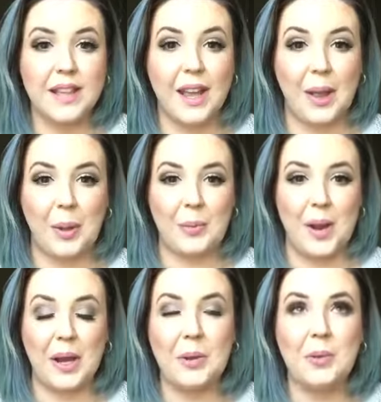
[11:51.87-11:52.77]

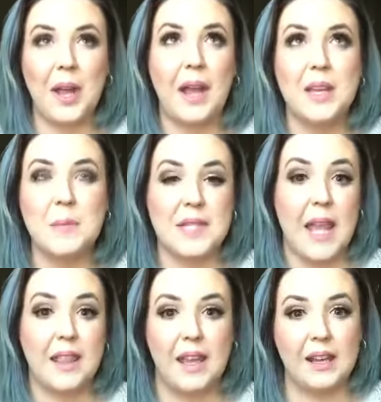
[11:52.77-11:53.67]
I keep
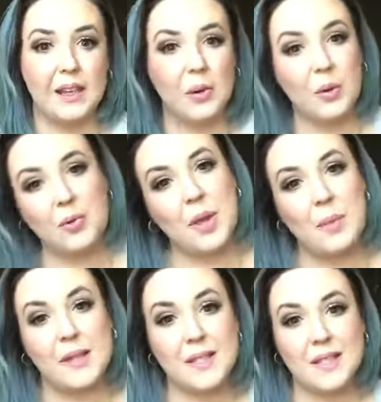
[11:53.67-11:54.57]
saying that. I don't know if
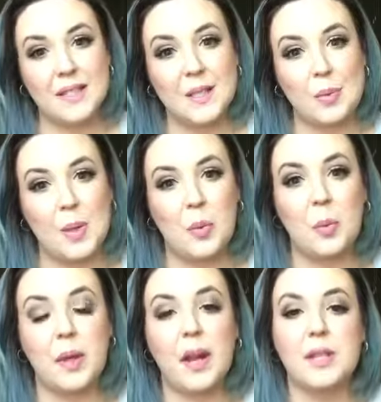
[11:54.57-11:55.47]
that makes sense to
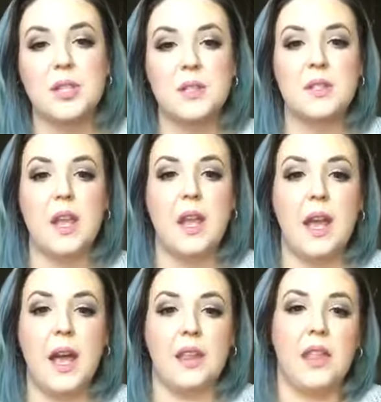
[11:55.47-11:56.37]
people, but I
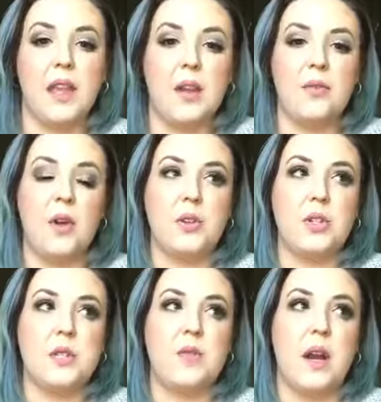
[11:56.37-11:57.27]
think I felt
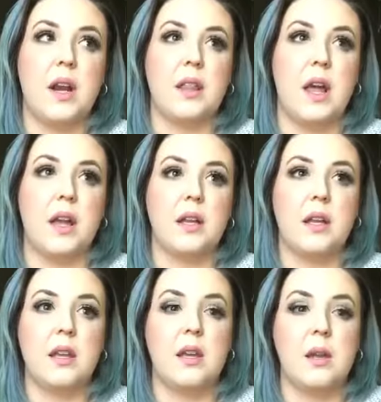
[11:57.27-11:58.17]
just very like
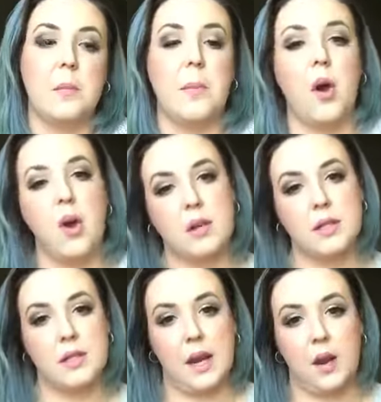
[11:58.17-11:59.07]

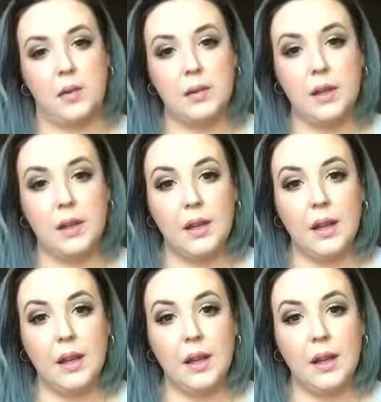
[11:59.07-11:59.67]
bogged down